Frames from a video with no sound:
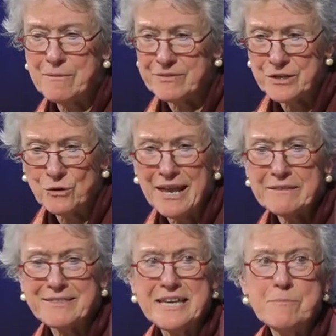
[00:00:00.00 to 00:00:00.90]
they're
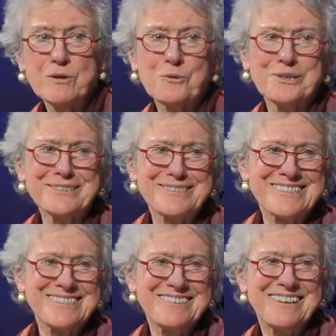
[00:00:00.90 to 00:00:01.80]
like the immigrants,